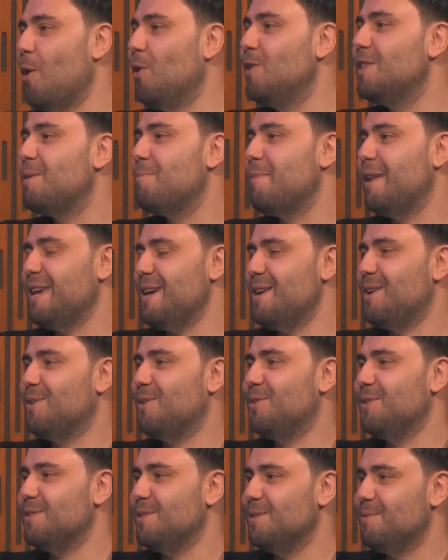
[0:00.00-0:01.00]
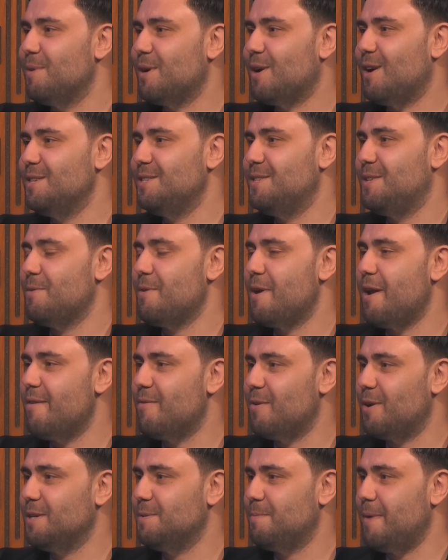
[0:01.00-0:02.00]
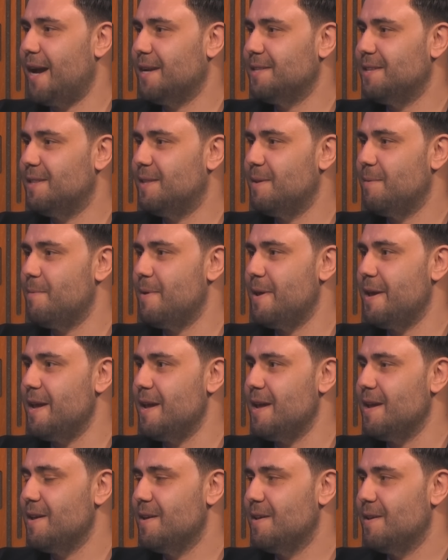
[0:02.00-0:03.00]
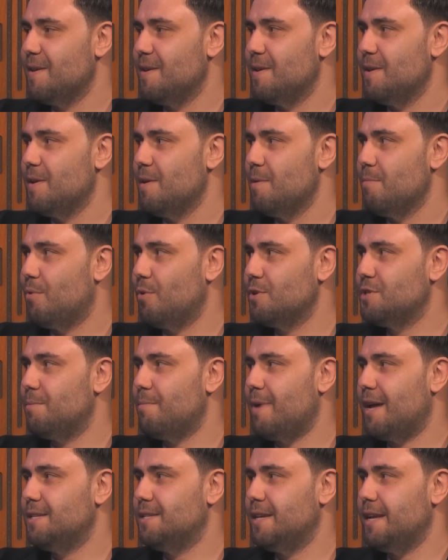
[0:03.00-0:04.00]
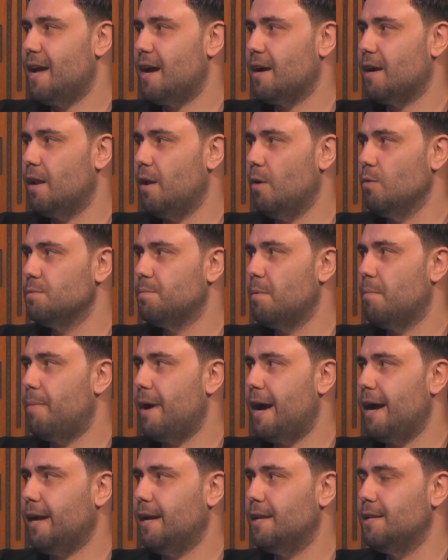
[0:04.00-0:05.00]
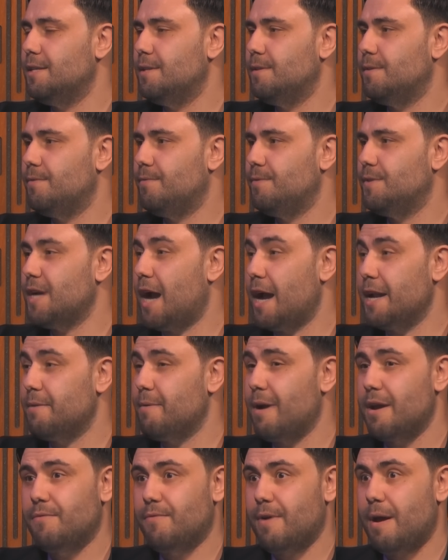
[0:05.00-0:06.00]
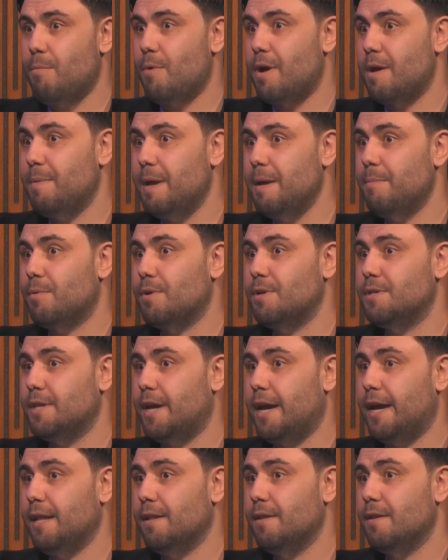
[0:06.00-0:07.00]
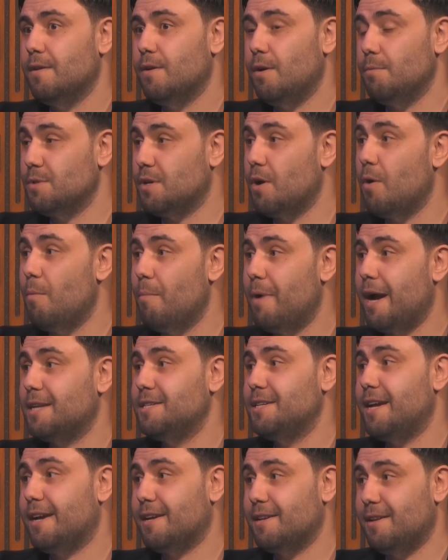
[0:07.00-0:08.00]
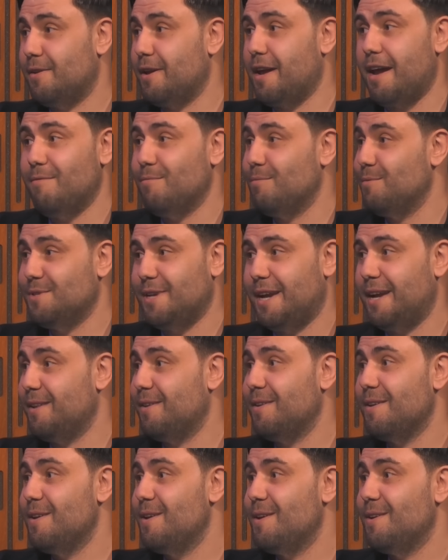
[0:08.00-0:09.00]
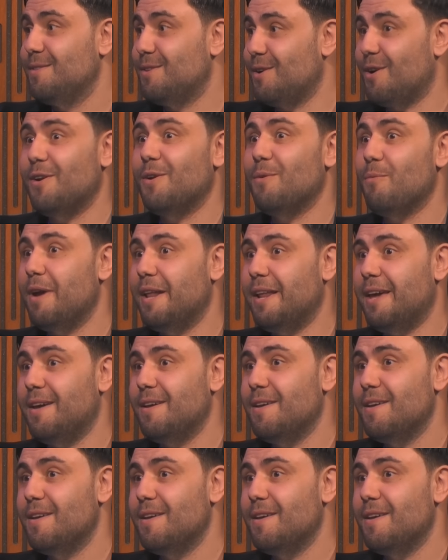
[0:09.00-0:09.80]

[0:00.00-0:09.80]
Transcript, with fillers: Ultimately, you couldn't, because they were never expected to be pushing Man City that close. But back in January, February, people are saying, I was going back checking it, like everyone was saying, they're going to win it.